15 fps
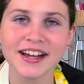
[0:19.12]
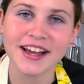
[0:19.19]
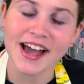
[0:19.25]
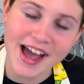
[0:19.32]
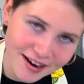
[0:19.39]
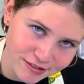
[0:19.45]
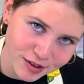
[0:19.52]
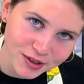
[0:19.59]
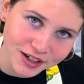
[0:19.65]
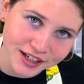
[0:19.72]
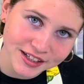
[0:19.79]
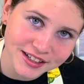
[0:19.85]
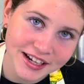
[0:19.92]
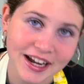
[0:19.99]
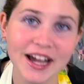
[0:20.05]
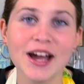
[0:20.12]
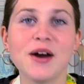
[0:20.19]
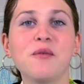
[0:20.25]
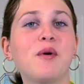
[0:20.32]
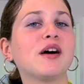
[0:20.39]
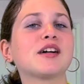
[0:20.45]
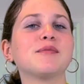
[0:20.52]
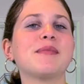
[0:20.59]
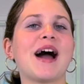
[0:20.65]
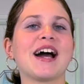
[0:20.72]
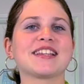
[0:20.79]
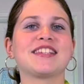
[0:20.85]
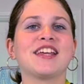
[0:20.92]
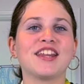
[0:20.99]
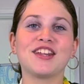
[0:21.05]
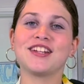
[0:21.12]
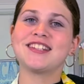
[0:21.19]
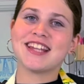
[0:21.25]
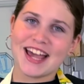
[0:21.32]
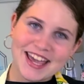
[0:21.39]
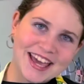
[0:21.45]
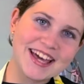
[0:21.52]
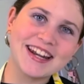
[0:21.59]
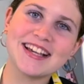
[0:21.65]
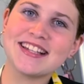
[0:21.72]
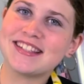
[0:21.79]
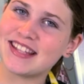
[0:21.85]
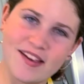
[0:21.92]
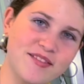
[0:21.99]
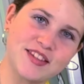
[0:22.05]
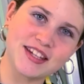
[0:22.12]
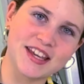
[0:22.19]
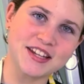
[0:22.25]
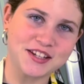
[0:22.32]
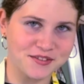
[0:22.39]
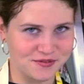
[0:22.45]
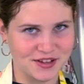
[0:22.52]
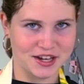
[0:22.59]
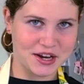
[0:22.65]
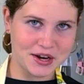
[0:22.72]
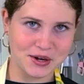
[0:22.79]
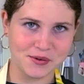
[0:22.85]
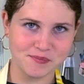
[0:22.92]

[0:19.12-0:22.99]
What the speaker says: everyone, welcome back to the Diana Safe to Kitchen video.